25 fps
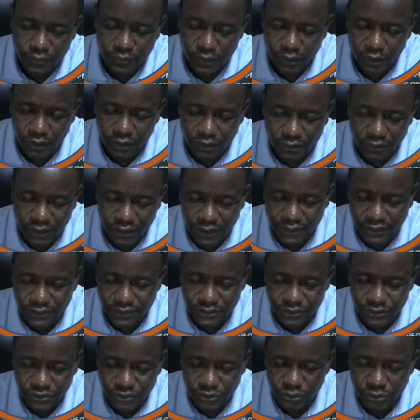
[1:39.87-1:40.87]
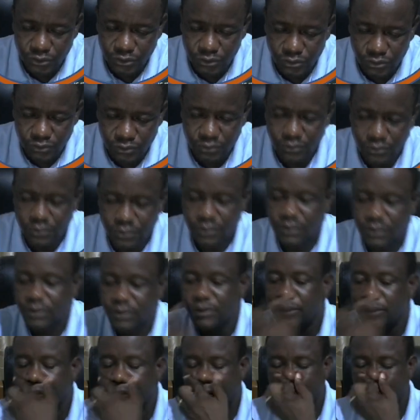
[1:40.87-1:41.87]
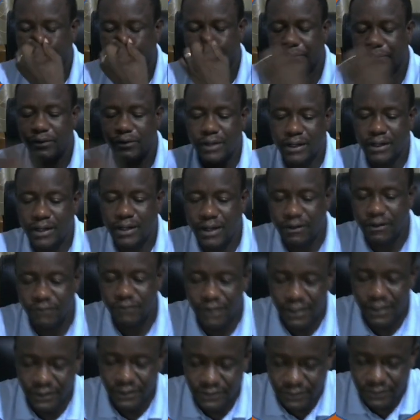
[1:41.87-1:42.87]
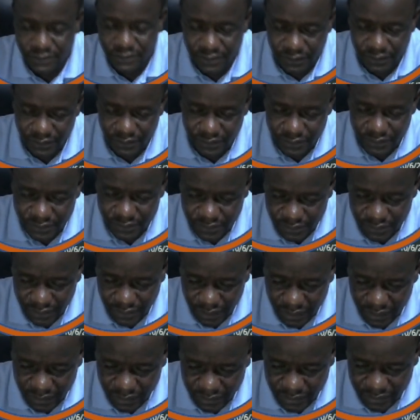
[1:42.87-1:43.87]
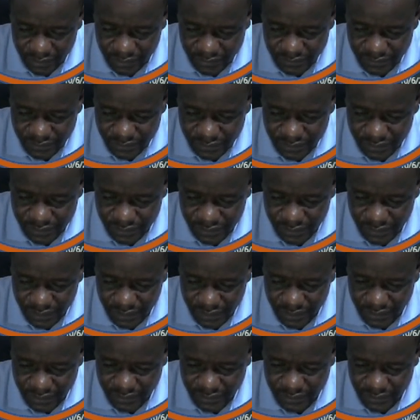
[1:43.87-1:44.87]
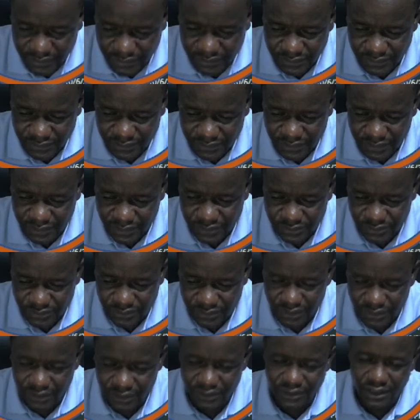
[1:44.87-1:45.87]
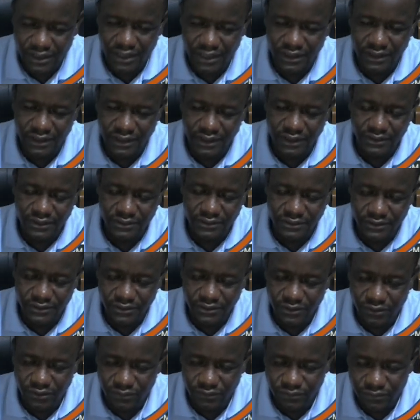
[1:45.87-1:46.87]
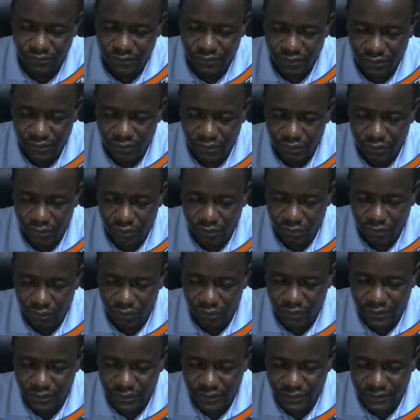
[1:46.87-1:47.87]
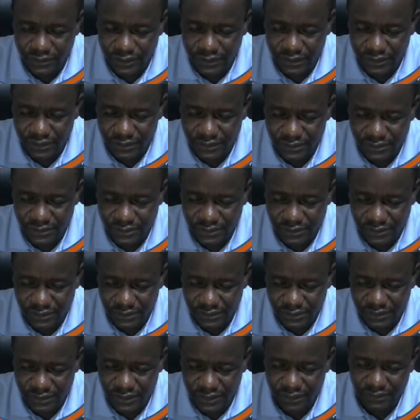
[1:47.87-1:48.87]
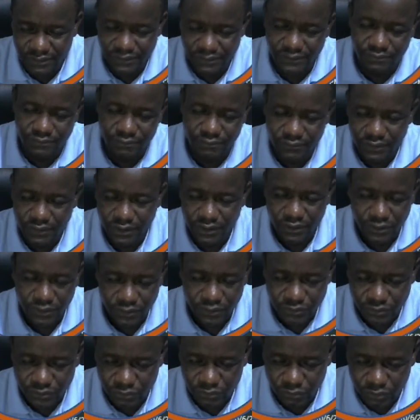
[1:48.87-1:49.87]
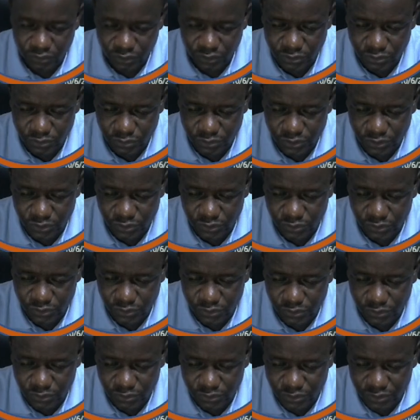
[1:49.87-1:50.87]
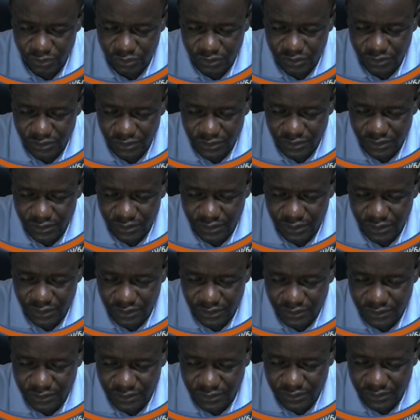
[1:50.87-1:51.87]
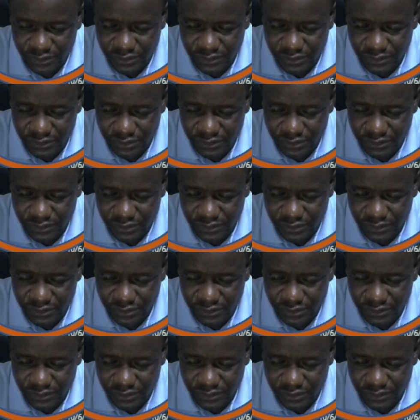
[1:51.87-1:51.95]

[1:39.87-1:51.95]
All right, so you can now right click and then say edit text, so that you can get rid of all the text therein. So what do? We just delete